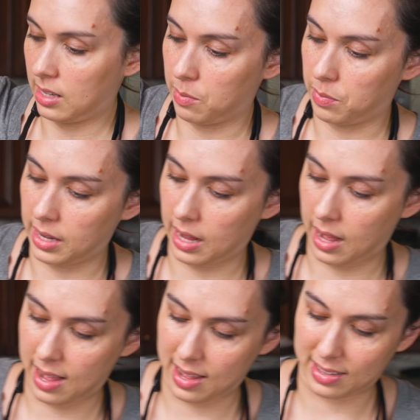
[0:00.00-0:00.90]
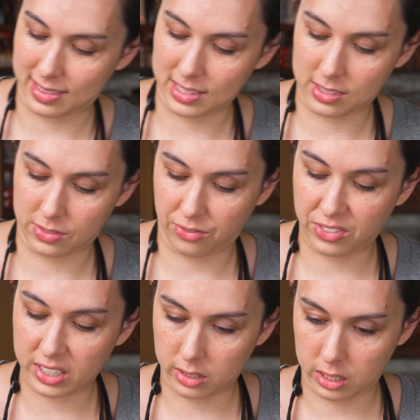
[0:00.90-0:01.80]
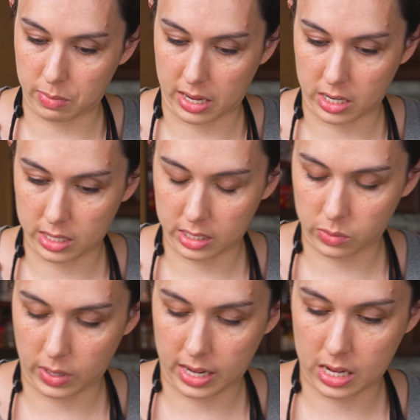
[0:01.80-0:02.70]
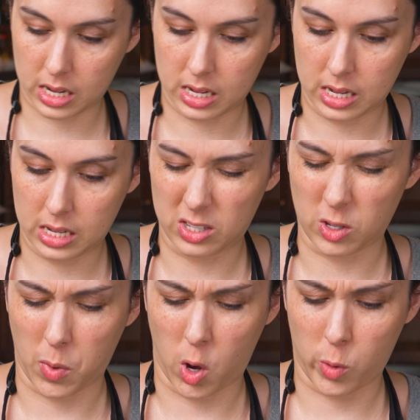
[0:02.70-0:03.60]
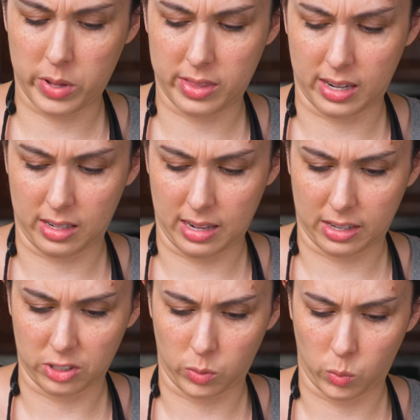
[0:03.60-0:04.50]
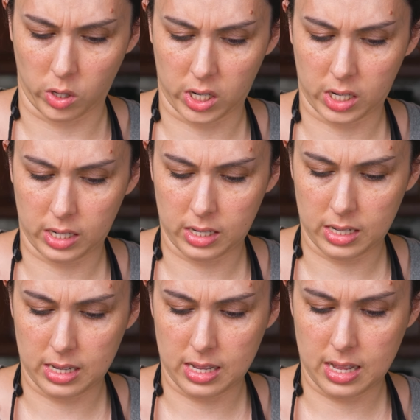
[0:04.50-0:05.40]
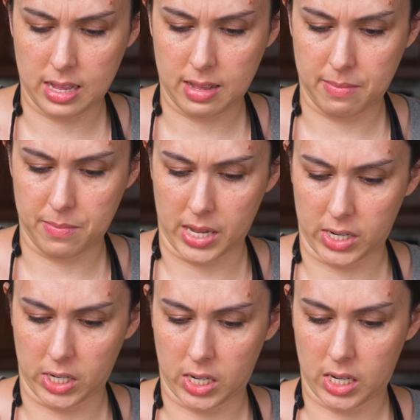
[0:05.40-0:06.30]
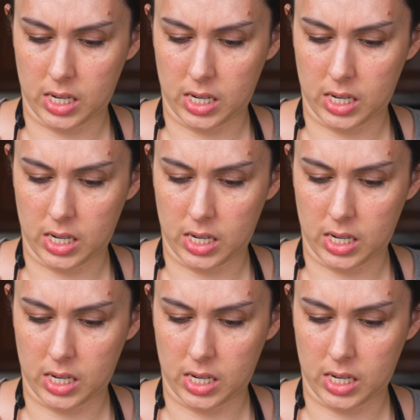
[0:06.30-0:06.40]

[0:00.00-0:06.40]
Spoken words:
But this feels better this way, so I'm hoping that'll actually work better.